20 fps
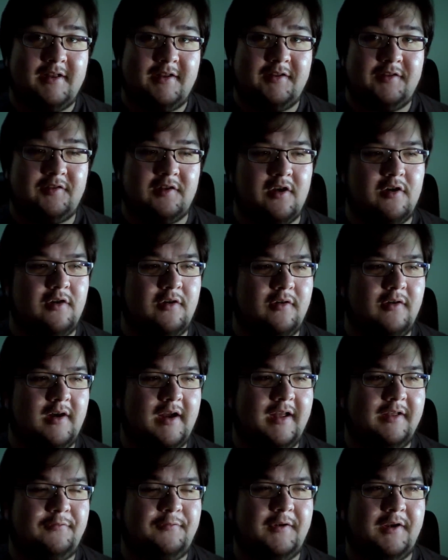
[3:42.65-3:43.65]
So
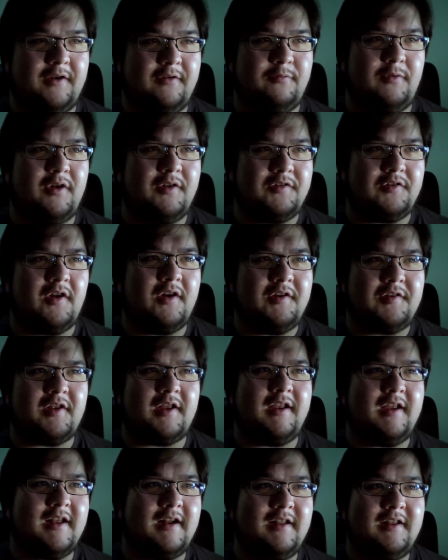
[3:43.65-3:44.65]
I figured, well, as long as
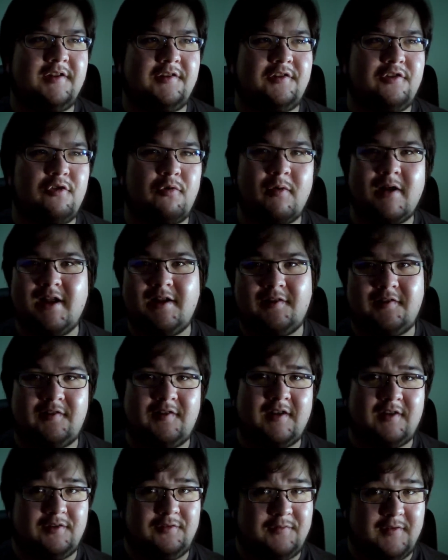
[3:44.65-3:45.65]
I can get at least
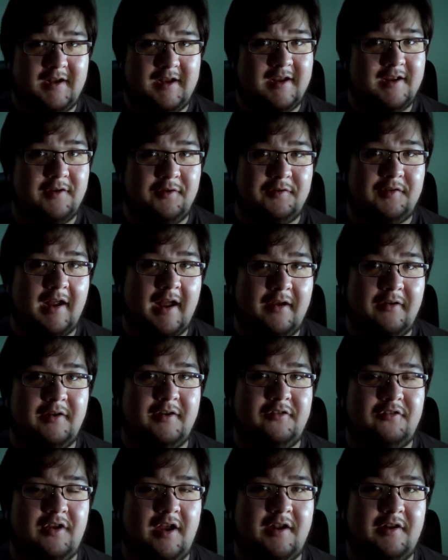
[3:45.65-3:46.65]
26 videos out
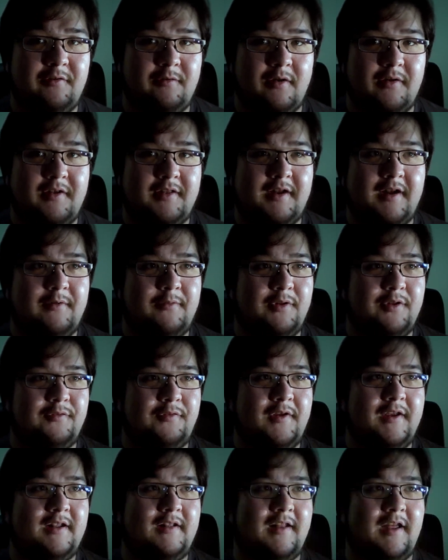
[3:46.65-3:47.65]
in January, then I will
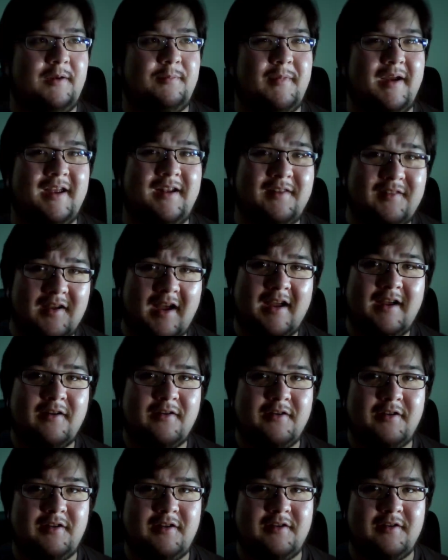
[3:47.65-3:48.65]
have hit like my
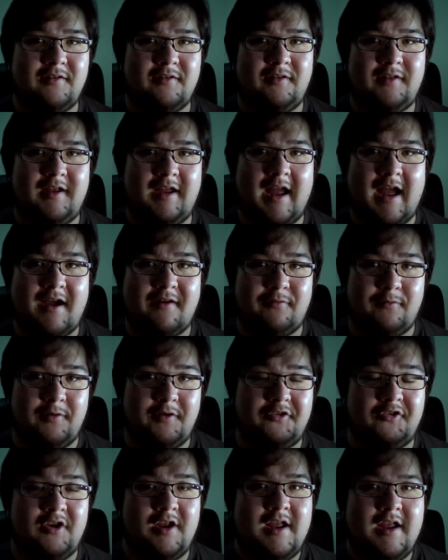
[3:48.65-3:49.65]
entire yearly
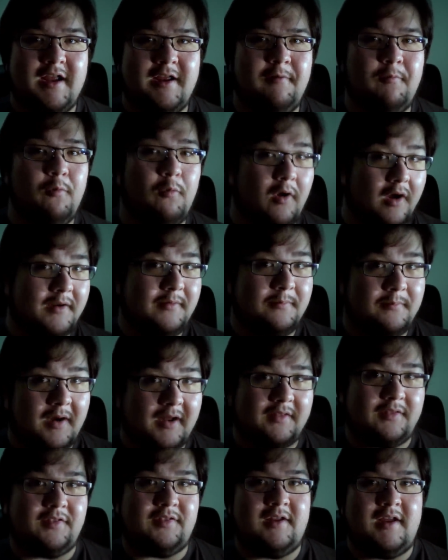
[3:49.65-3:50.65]
average in one
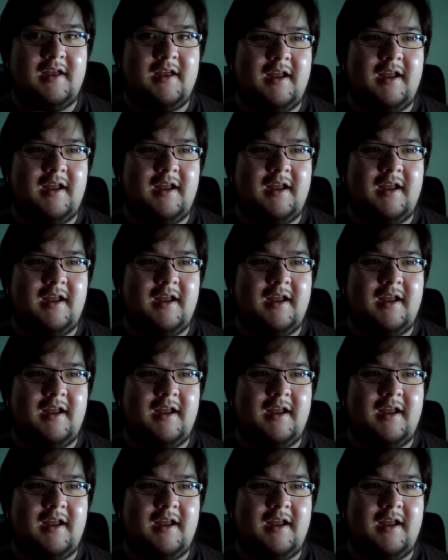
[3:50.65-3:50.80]
month.